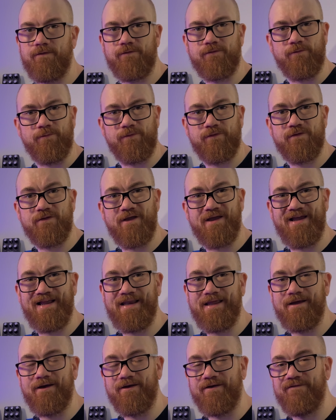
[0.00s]
some
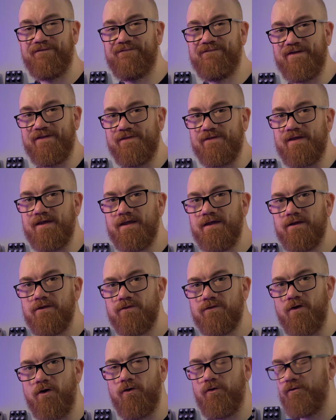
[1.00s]
slightly kind of fizzy
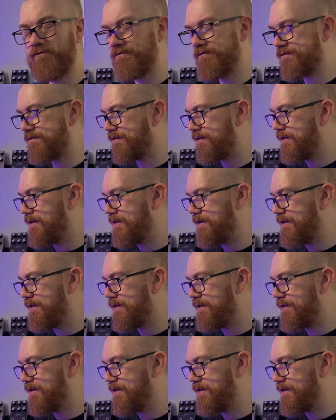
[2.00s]
tones.